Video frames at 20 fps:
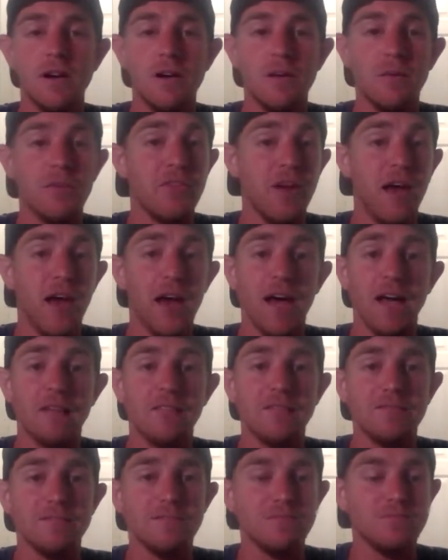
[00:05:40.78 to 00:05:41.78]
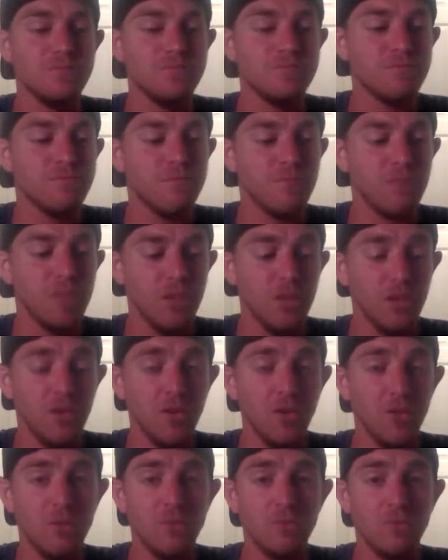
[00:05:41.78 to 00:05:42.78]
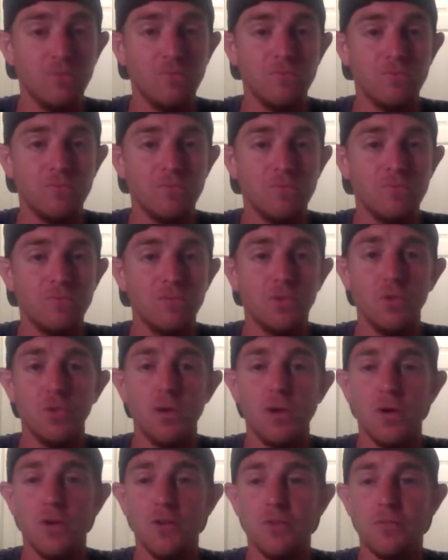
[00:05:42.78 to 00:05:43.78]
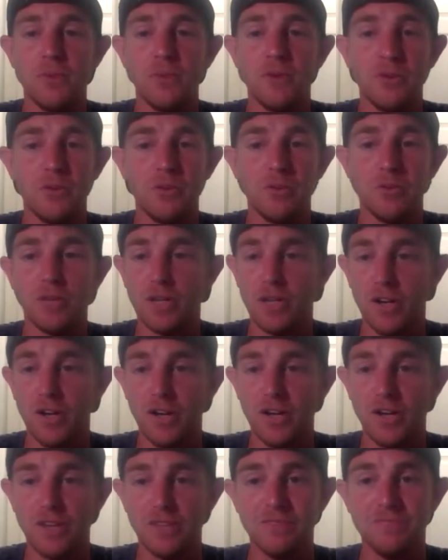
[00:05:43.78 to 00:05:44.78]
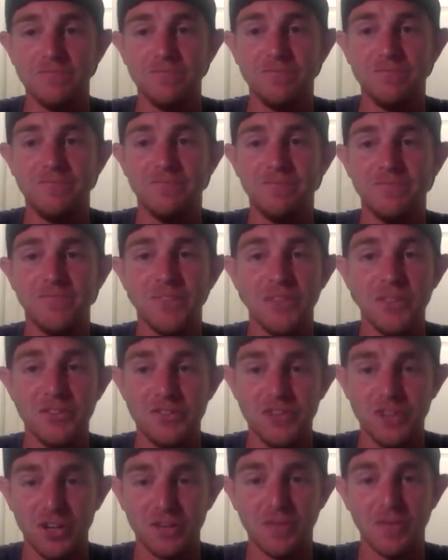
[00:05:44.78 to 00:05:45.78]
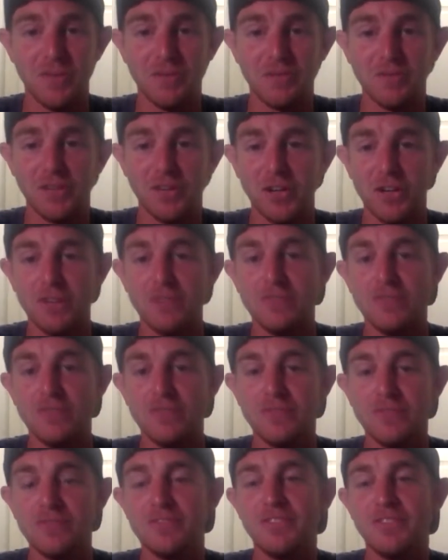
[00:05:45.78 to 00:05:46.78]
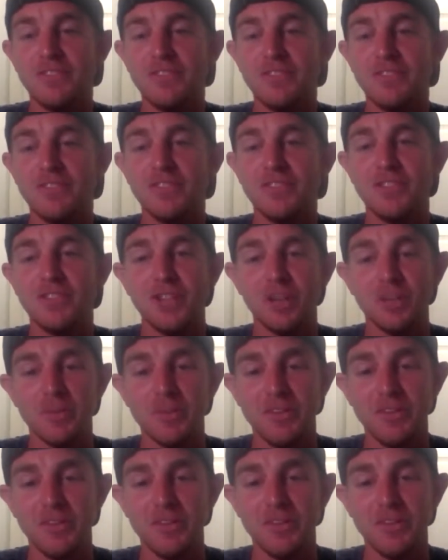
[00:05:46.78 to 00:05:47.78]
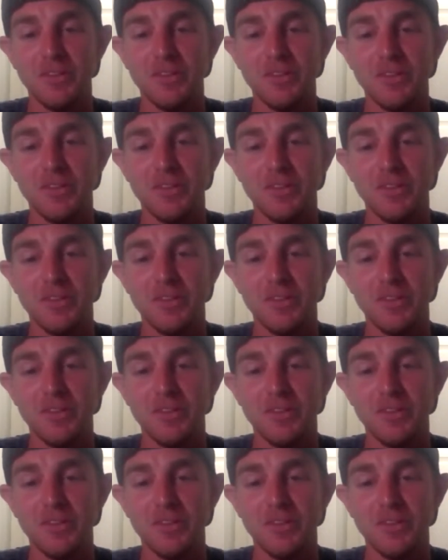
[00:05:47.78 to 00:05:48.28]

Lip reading: with that, you know, who else better to bring on than the chairman himself, Chairman Davis,